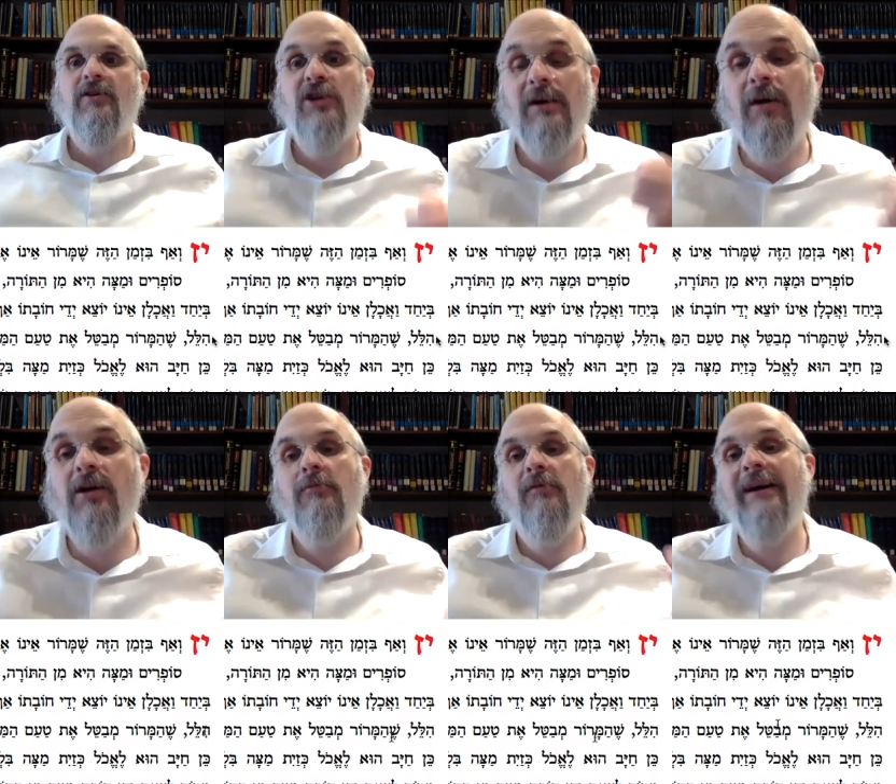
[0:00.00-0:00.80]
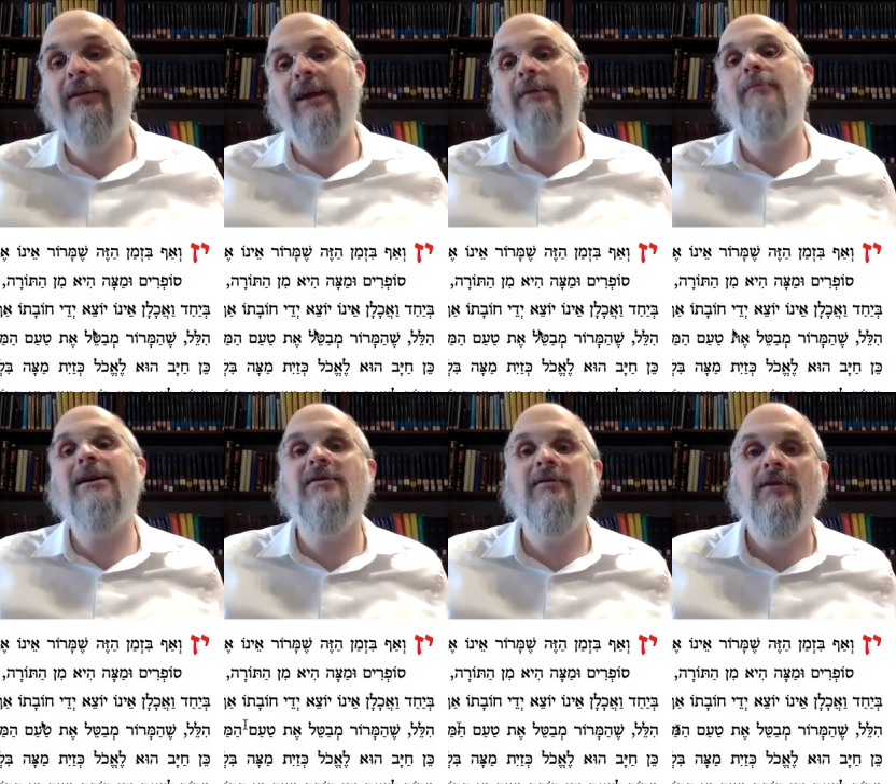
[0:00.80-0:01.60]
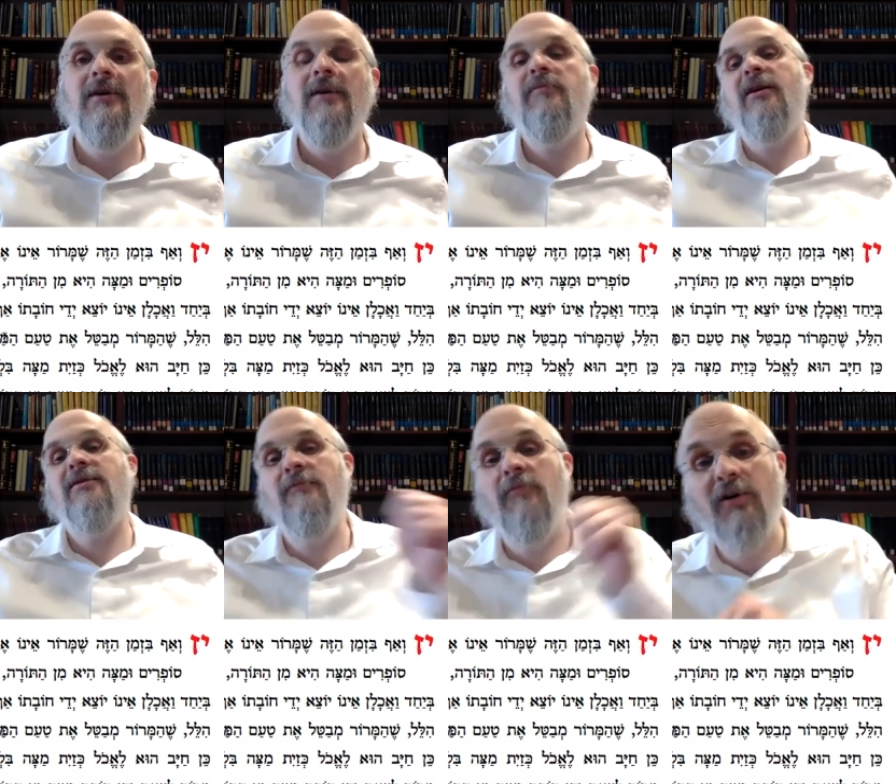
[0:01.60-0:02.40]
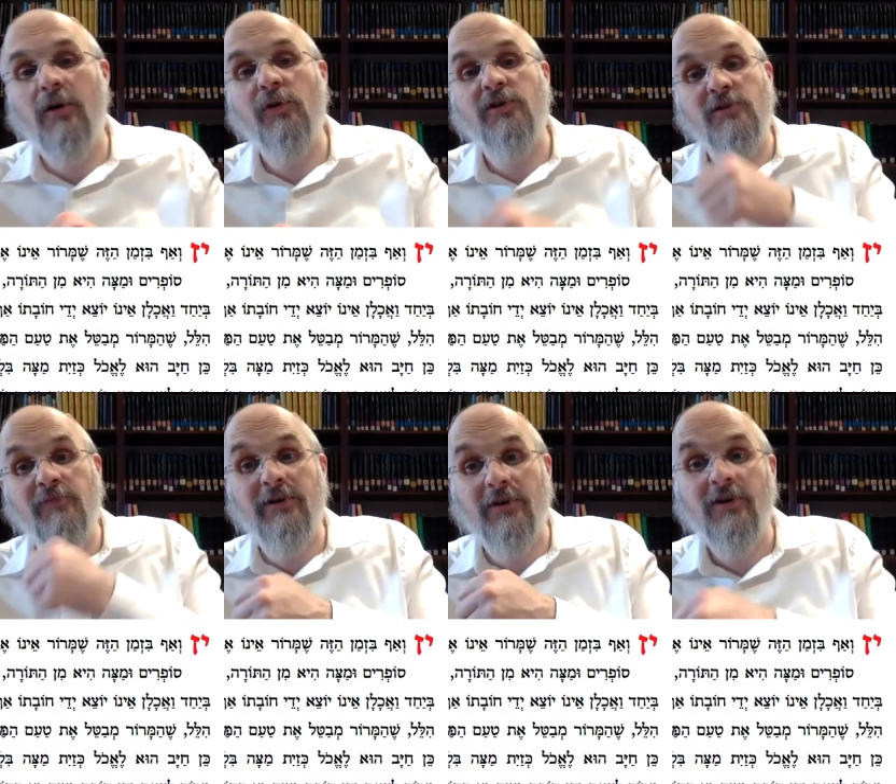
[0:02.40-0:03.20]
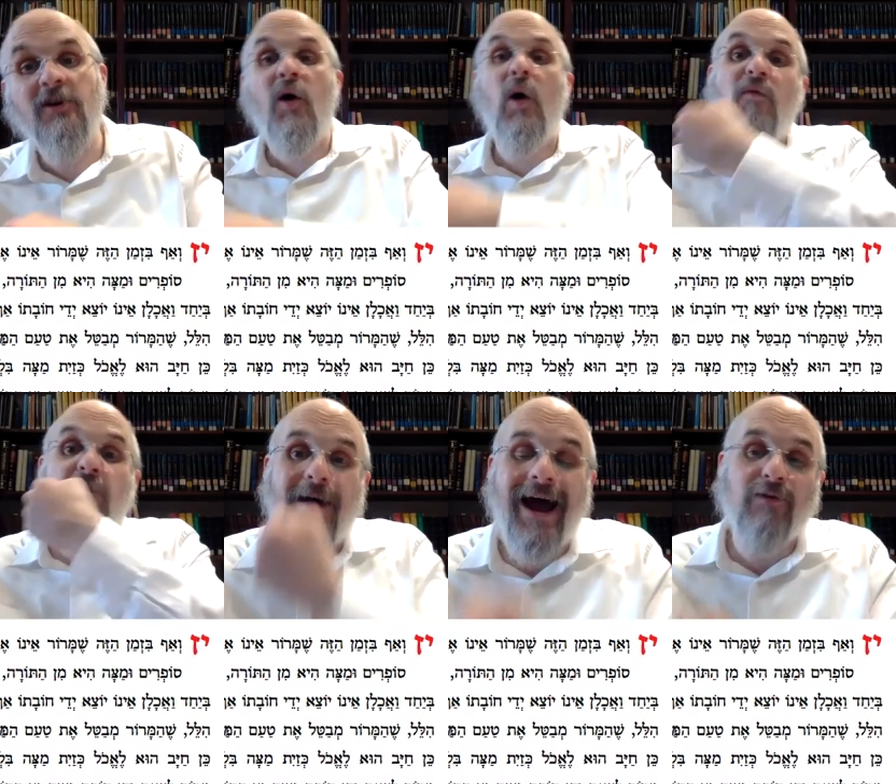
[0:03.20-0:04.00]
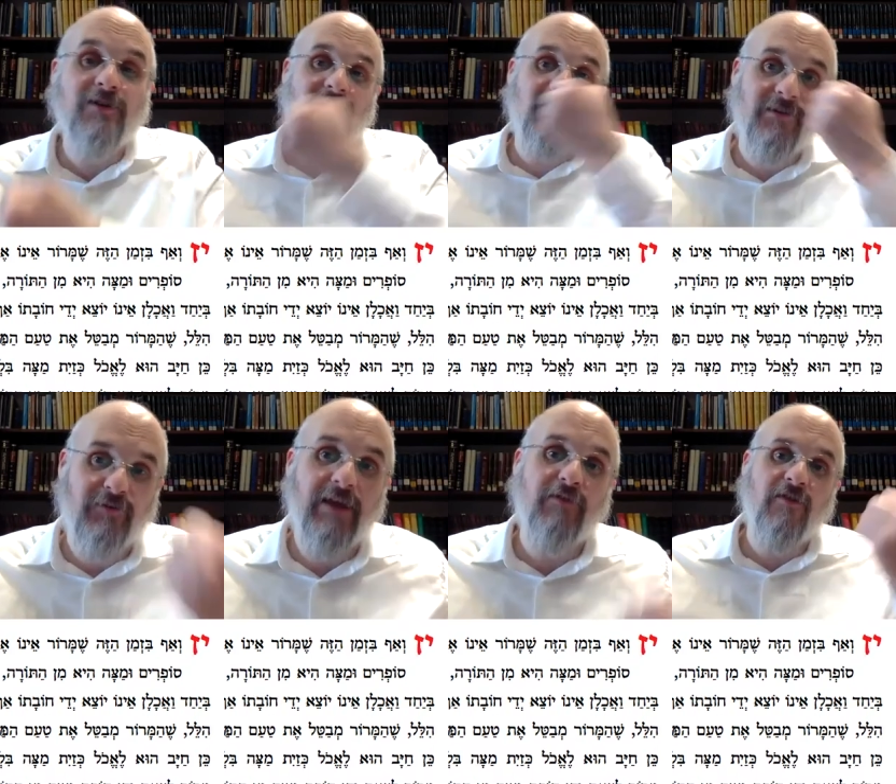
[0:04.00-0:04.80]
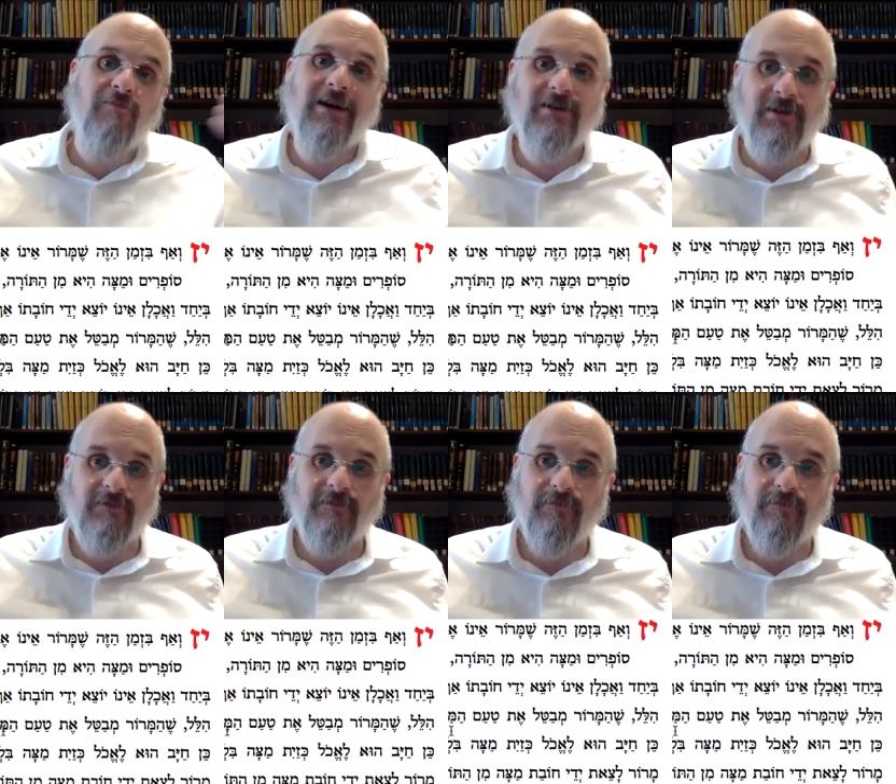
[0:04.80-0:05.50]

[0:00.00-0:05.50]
Shamara Mavatal Talamatzah, because the mora, which is bitter, overpowers the flavor of the matzah.